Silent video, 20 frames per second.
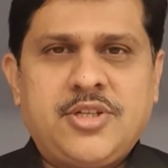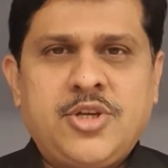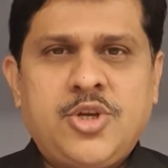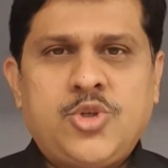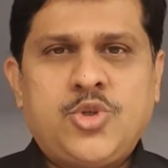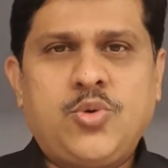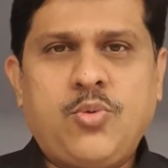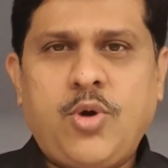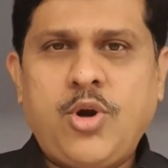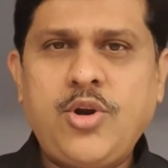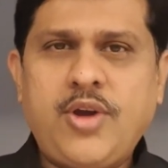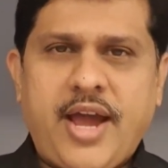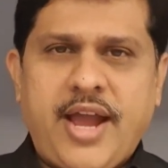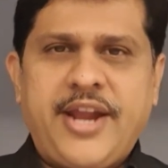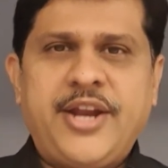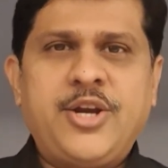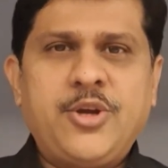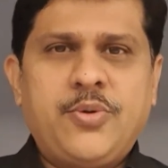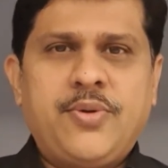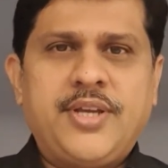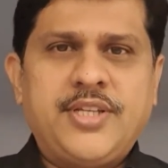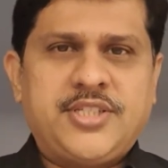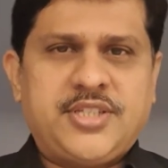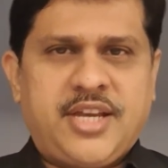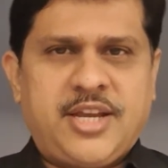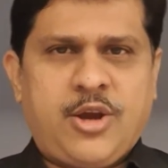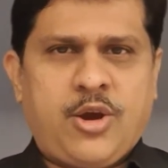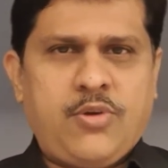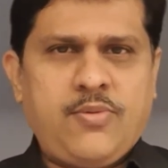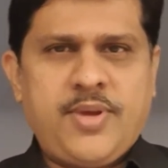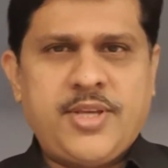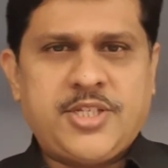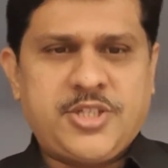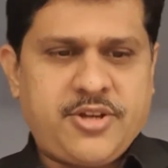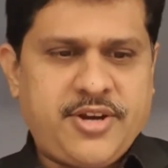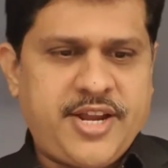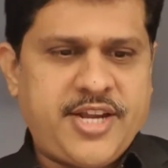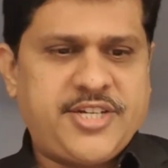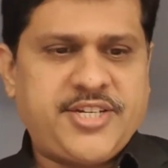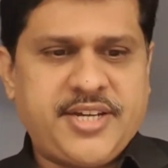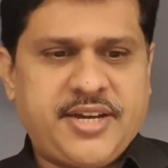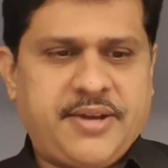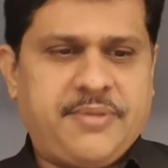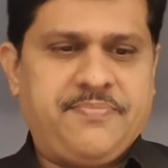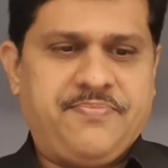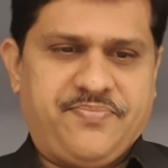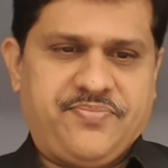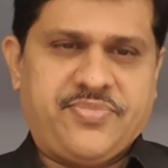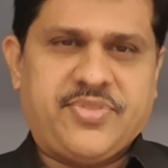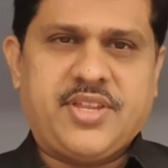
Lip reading: So what I do is I always create a